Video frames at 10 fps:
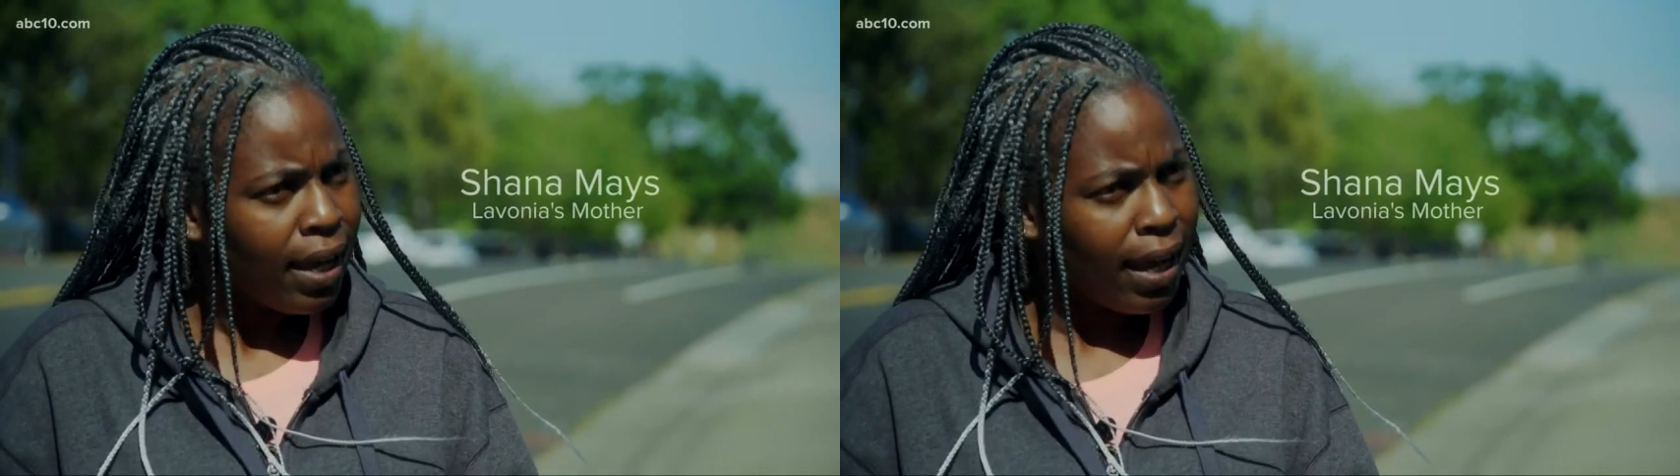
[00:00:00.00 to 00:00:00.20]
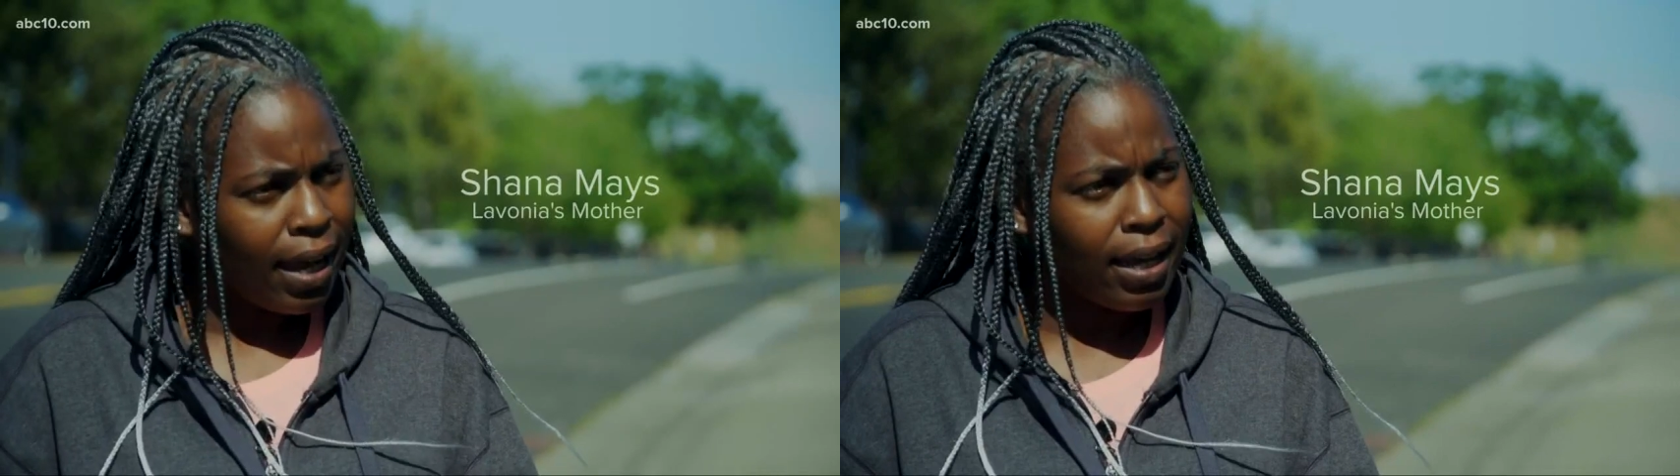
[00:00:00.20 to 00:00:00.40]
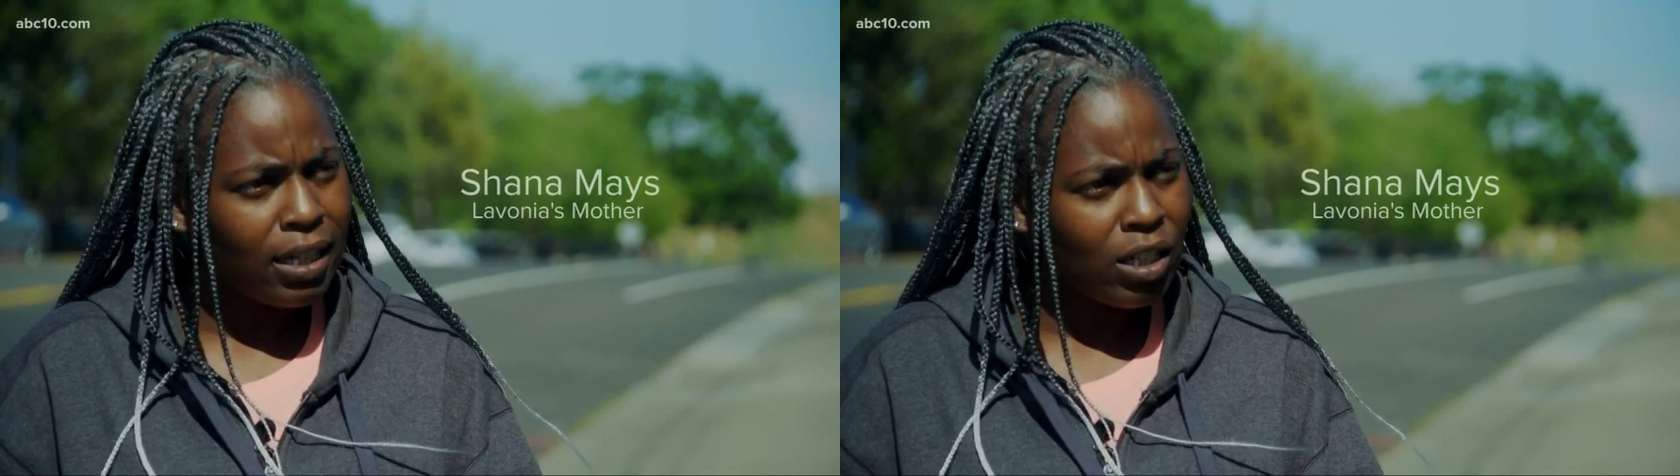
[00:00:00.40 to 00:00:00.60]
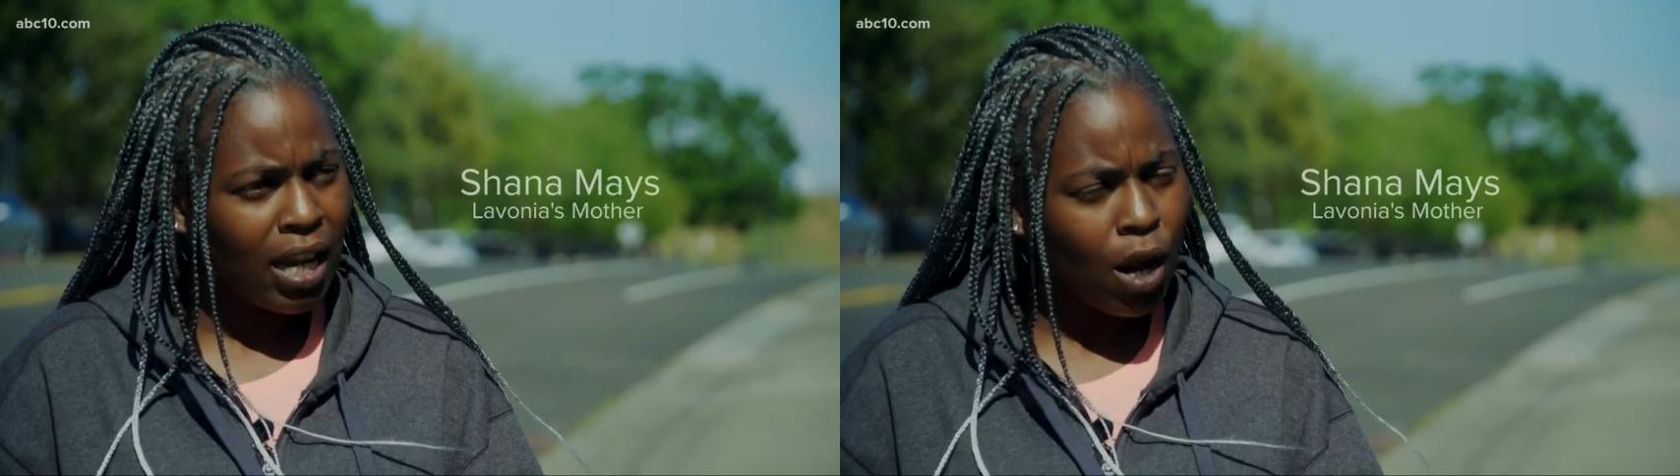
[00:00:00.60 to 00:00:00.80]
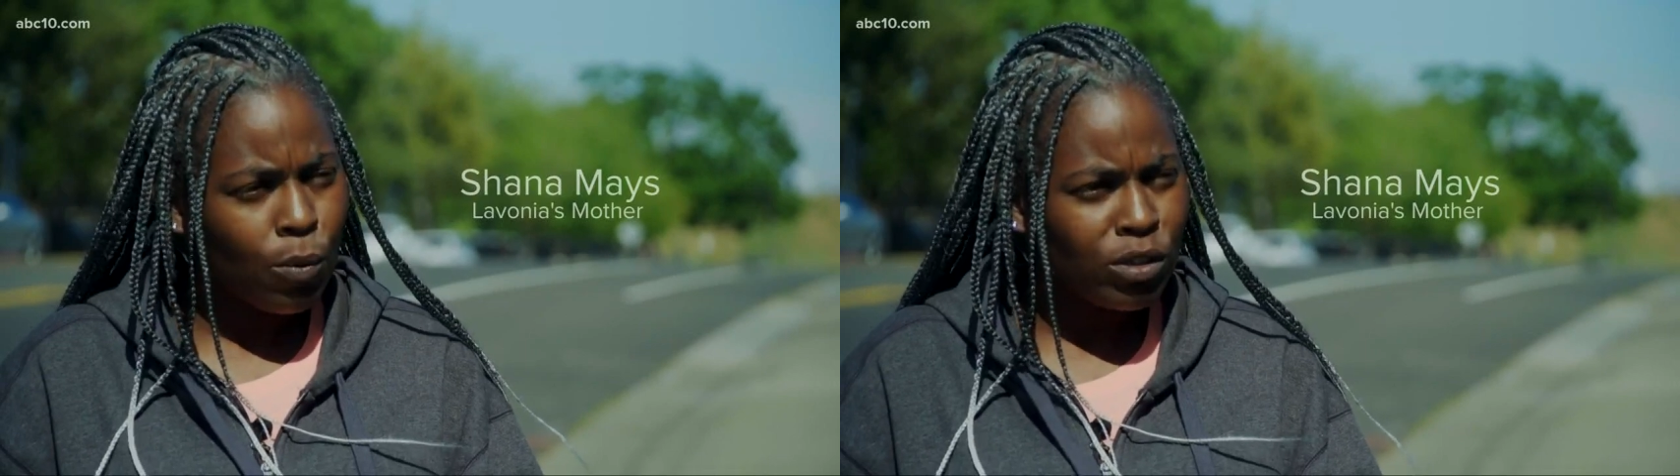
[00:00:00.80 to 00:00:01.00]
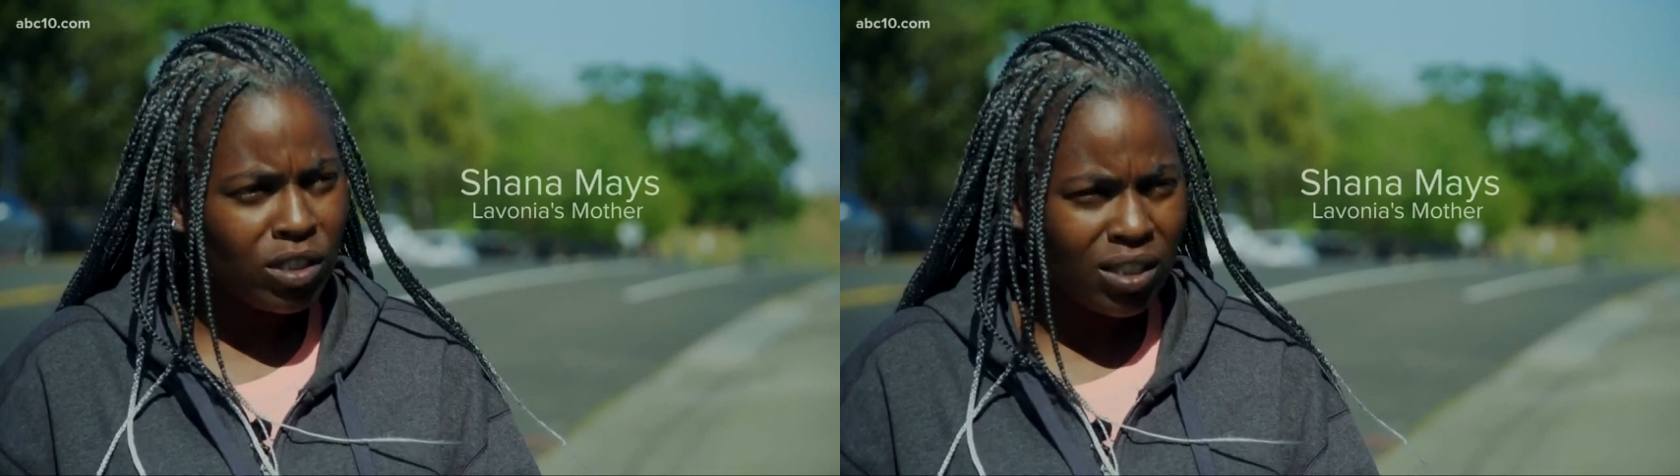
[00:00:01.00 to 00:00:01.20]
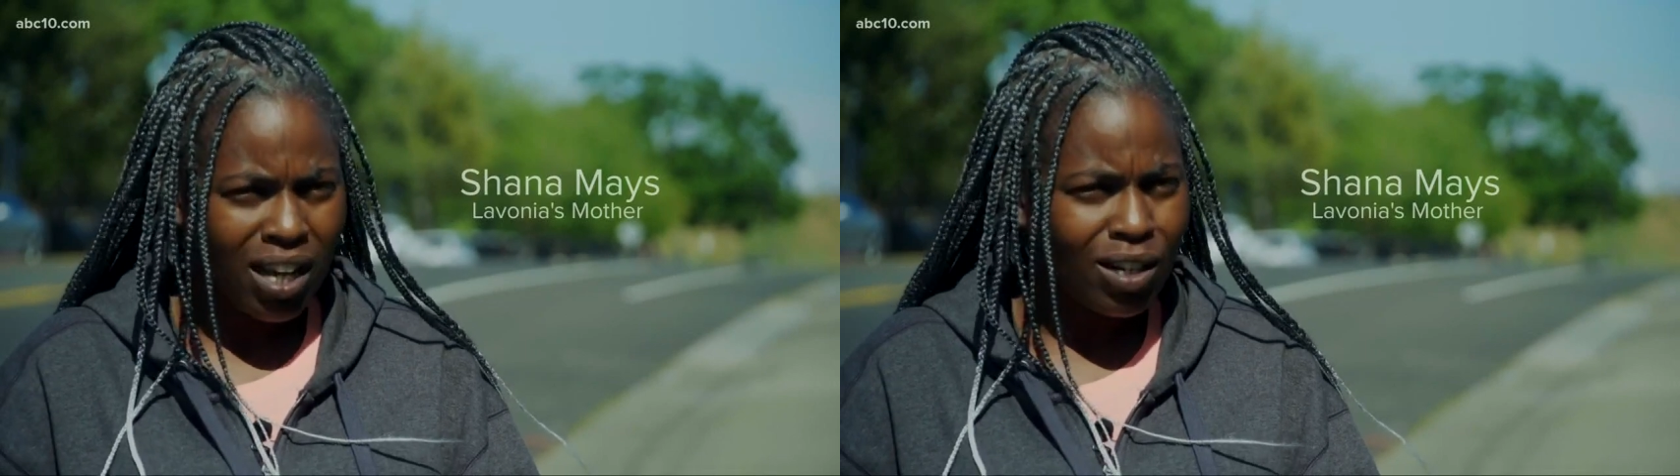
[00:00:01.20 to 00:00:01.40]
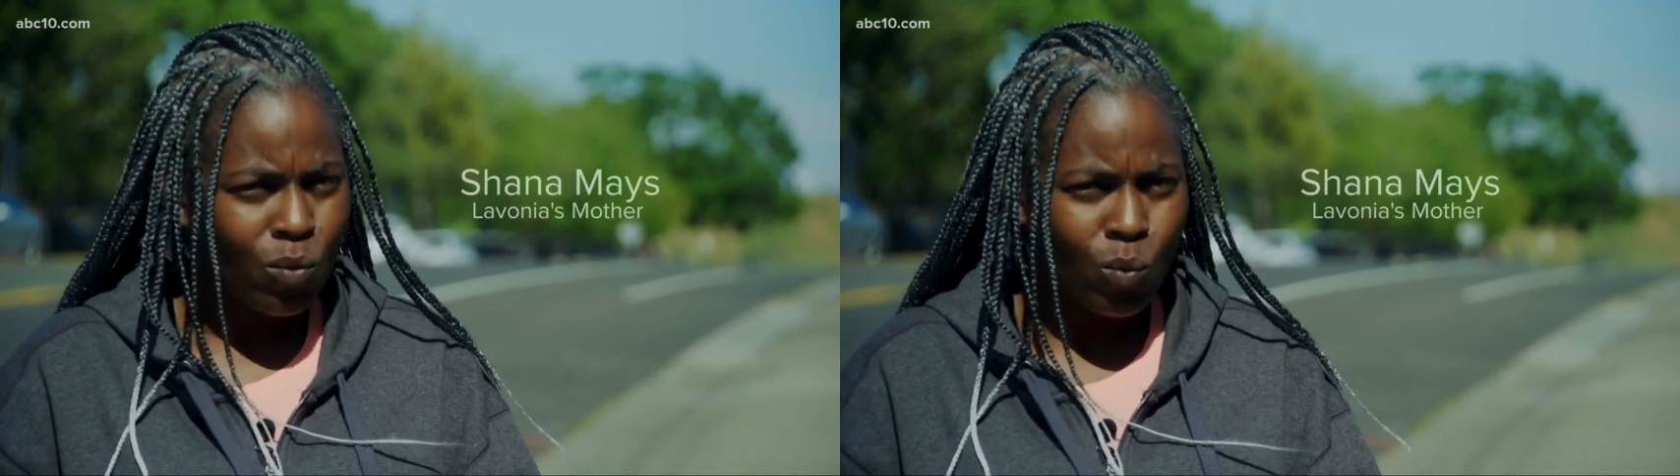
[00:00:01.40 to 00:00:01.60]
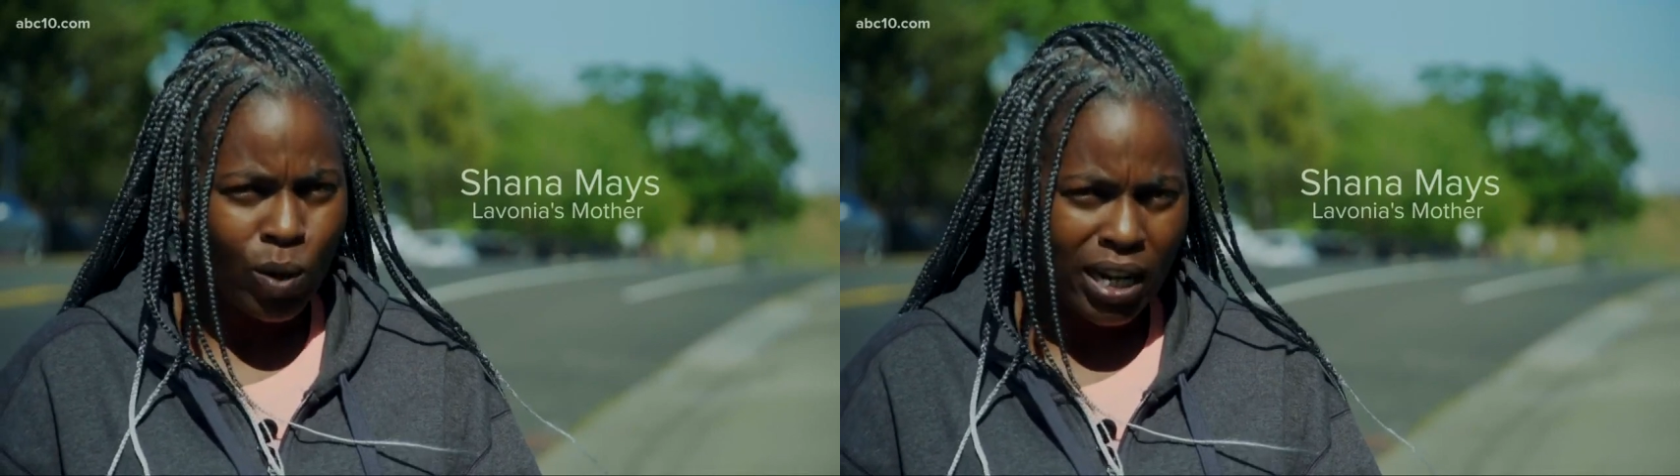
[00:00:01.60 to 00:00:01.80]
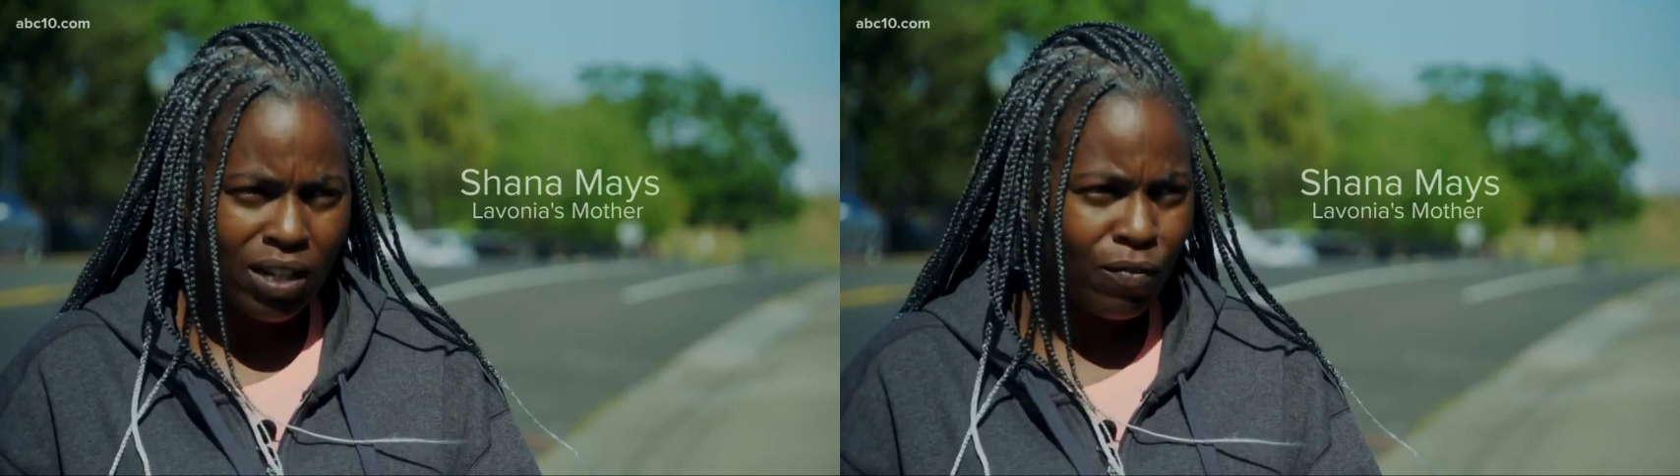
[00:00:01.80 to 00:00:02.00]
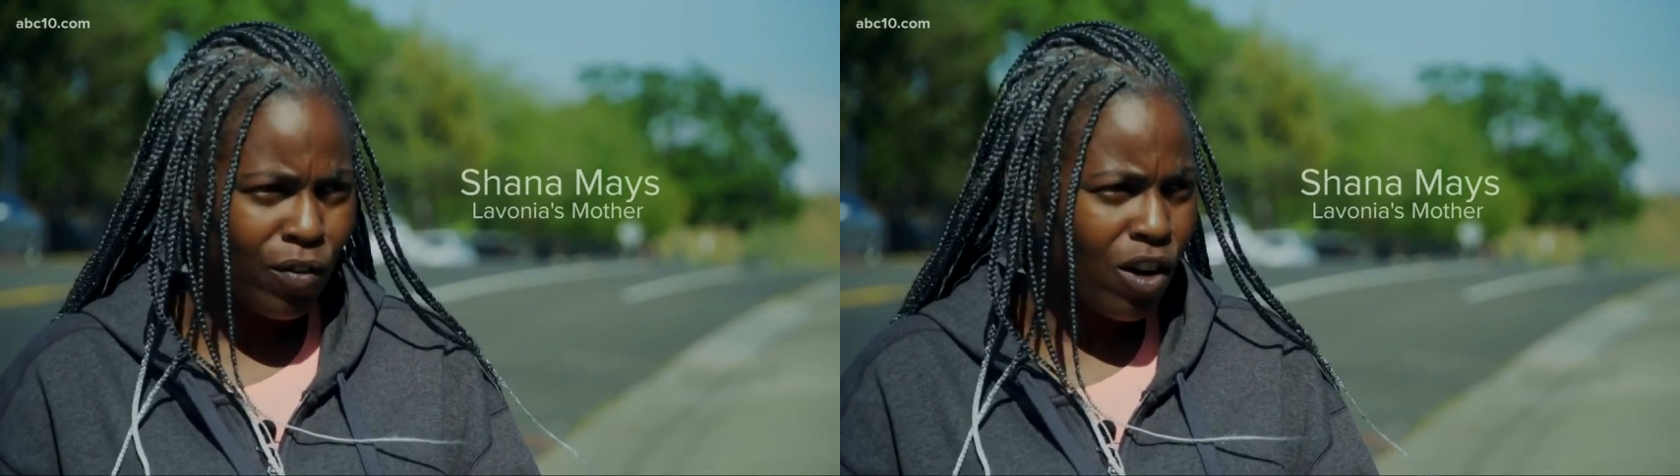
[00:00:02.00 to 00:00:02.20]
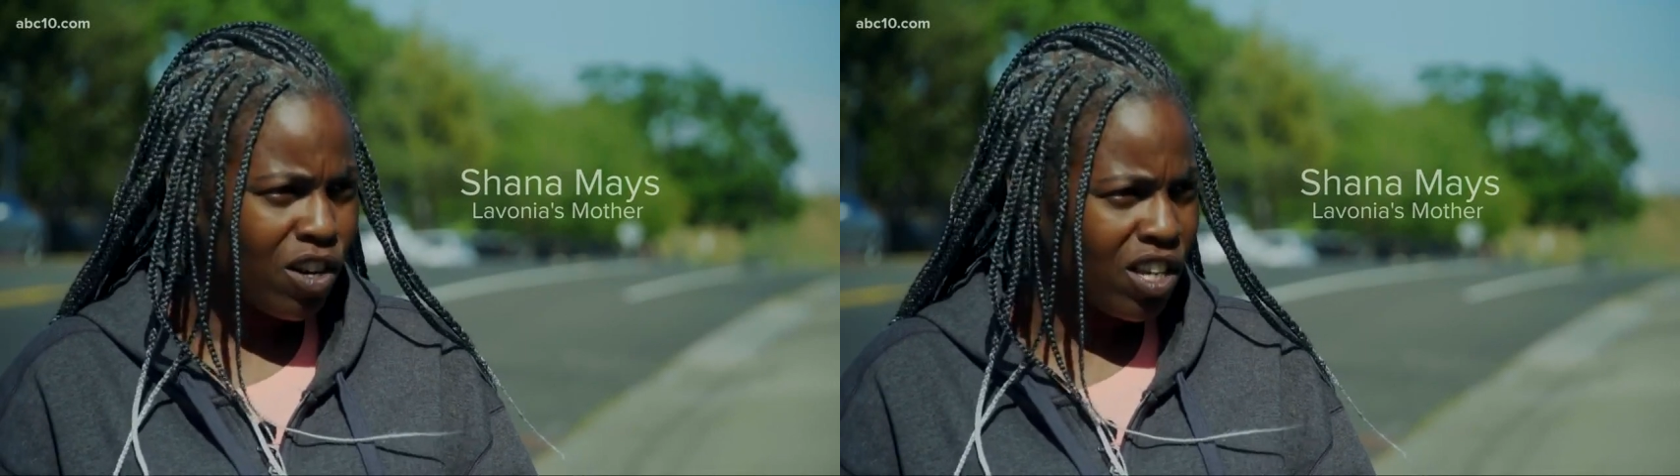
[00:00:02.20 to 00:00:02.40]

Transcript: and now we're just kind of waiting for her